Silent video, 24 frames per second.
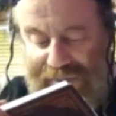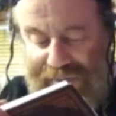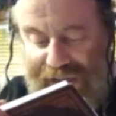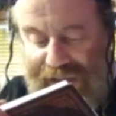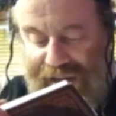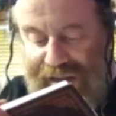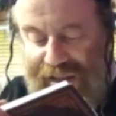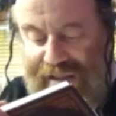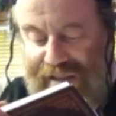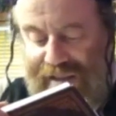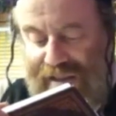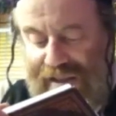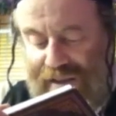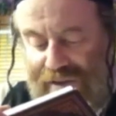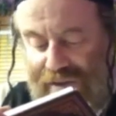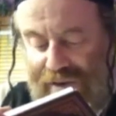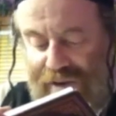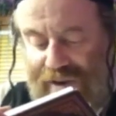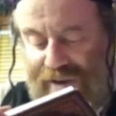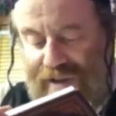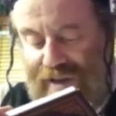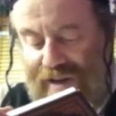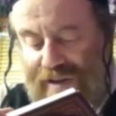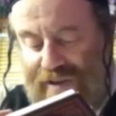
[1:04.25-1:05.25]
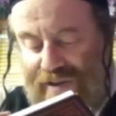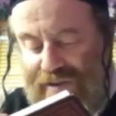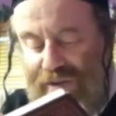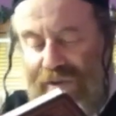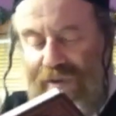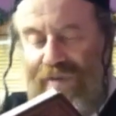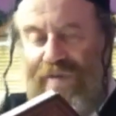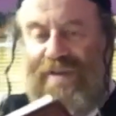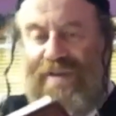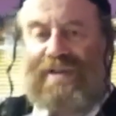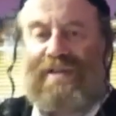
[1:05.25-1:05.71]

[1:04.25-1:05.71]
is marrying the daughter of